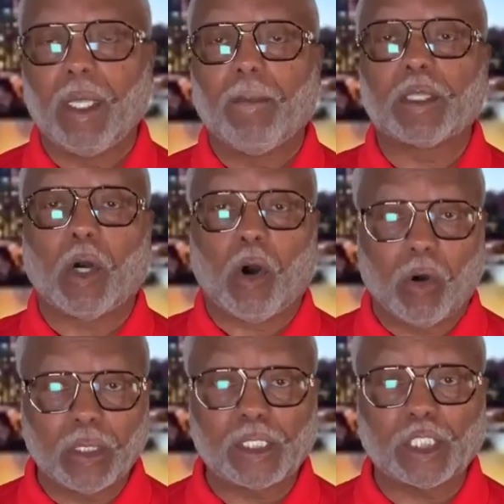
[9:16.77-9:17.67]
but the
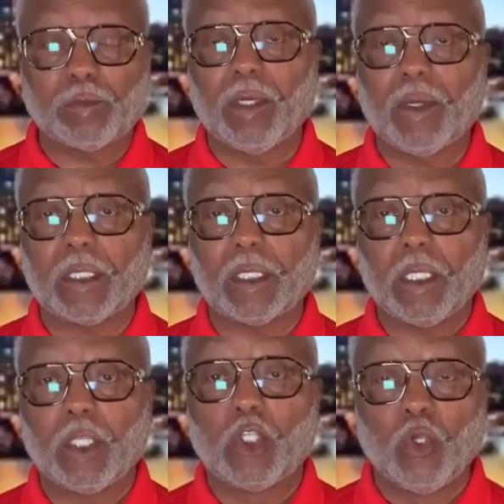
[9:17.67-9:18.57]
Holy Spirit
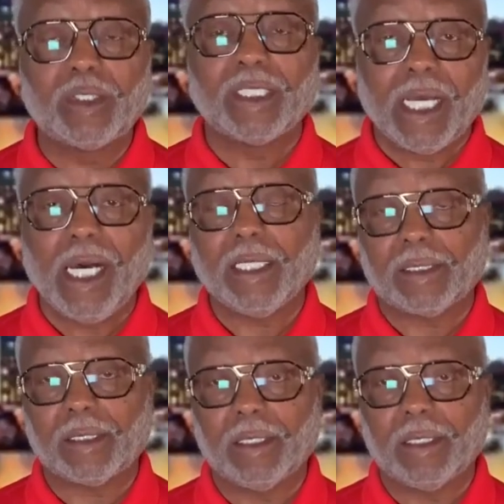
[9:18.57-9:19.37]
using us